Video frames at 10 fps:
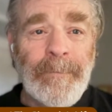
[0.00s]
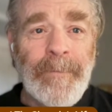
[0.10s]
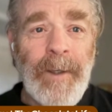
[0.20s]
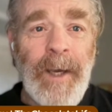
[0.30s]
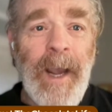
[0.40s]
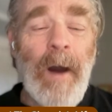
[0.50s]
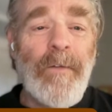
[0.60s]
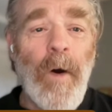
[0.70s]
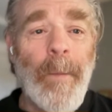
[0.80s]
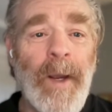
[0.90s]
cacao
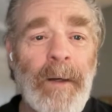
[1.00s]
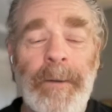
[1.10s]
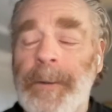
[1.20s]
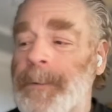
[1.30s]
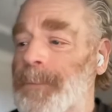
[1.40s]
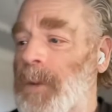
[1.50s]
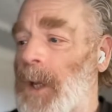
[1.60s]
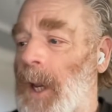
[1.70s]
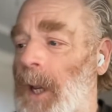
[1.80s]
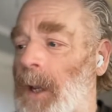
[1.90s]
farming
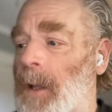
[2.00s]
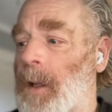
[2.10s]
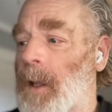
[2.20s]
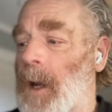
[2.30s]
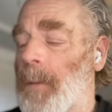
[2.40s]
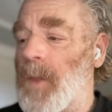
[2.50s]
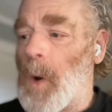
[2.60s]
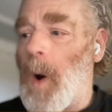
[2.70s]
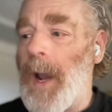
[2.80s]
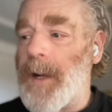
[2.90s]
in the
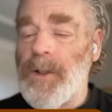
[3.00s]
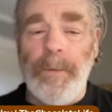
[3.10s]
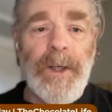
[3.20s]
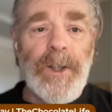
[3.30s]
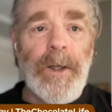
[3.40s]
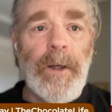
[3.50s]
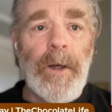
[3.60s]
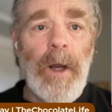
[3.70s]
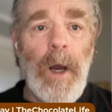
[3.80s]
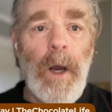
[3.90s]
Guayas
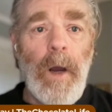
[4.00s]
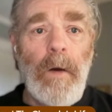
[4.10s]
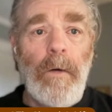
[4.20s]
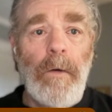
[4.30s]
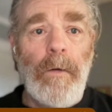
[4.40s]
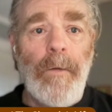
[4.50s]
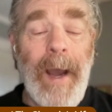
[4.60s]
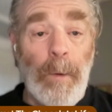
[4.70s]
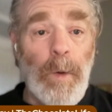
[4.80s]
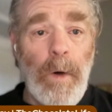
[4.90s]
region of
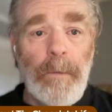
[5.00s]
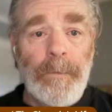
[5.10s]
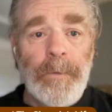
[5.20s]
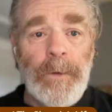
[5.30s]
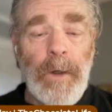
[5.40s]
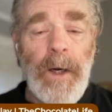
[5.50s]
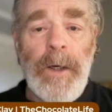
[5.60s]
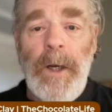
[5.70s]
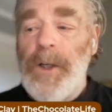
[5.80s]
Ecuador, right?